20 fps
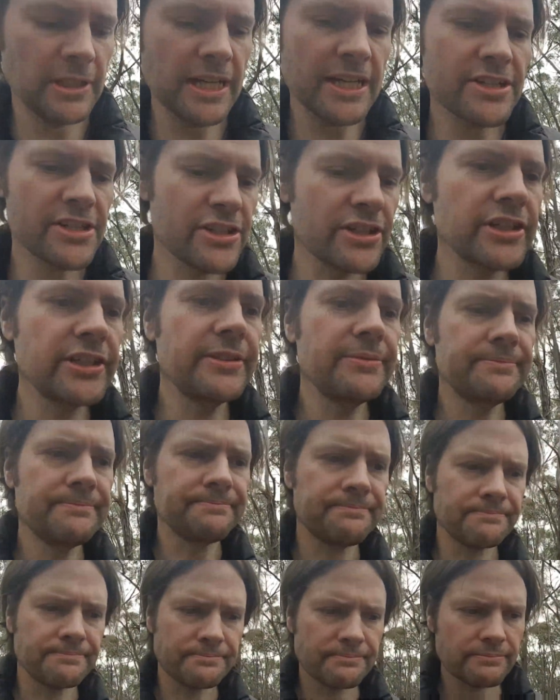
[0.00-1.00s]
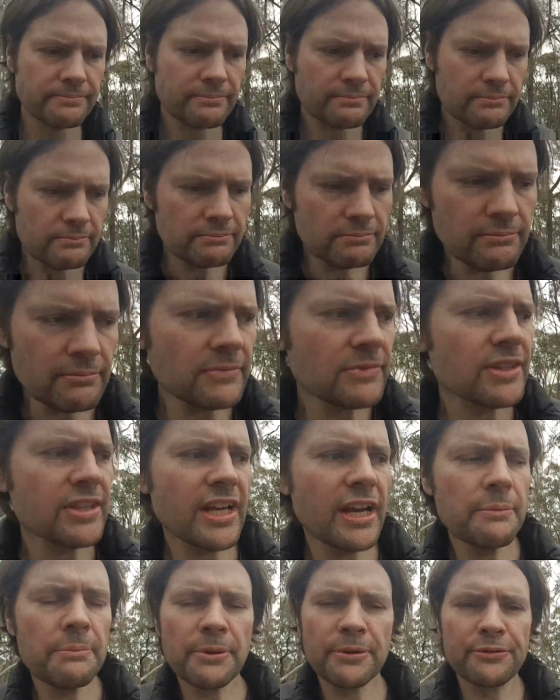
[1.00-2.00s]
actually,
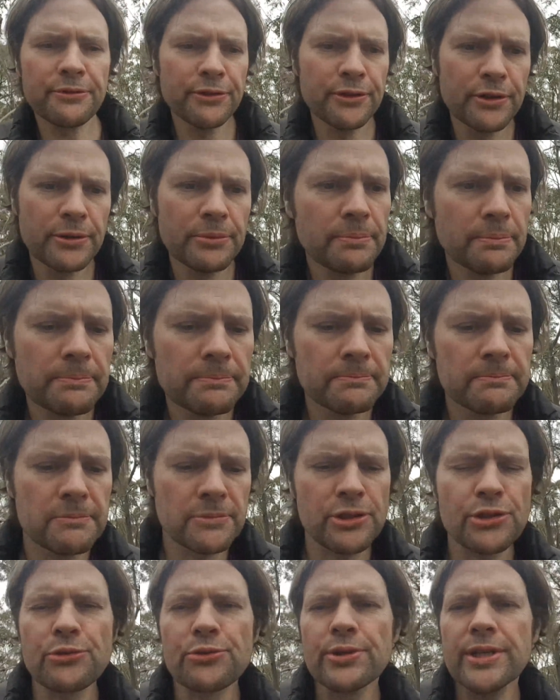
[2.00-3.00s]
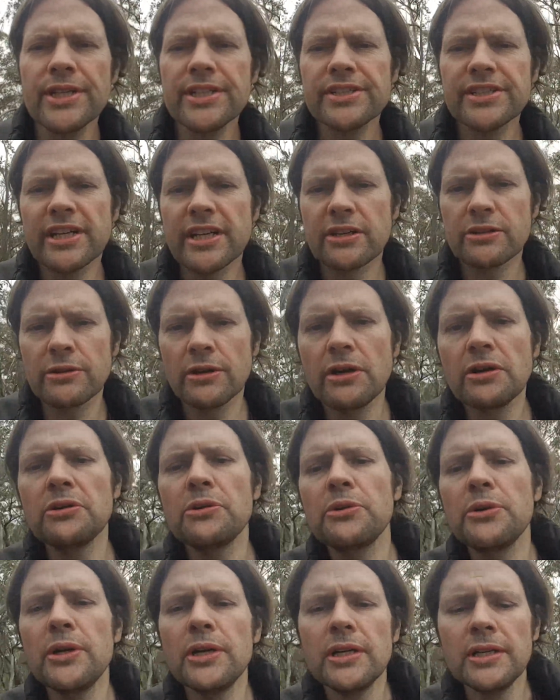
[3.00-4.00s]
they prefer trees that grow,
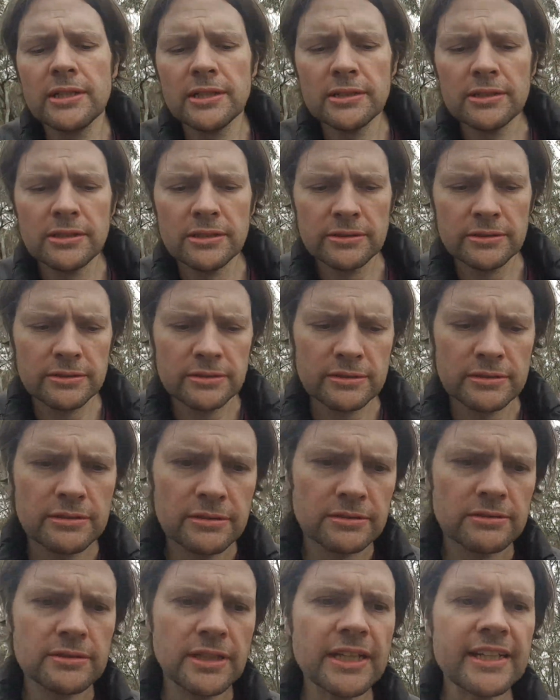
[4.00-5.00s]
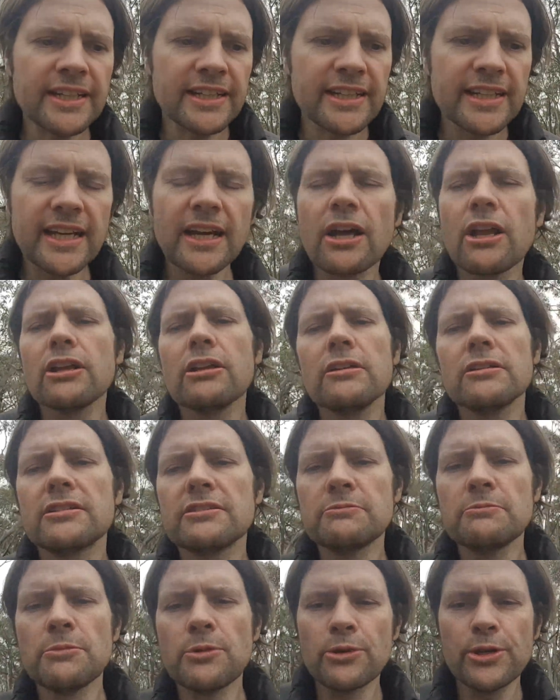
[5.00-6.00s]
that can get a lot of
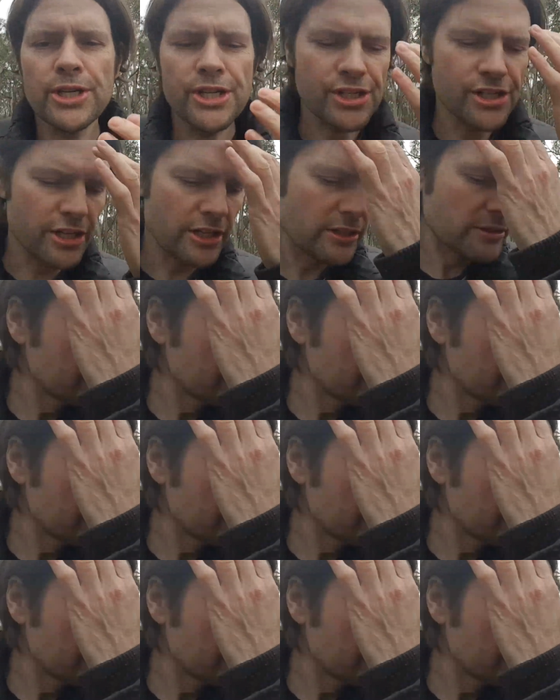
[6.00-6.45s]
moisture.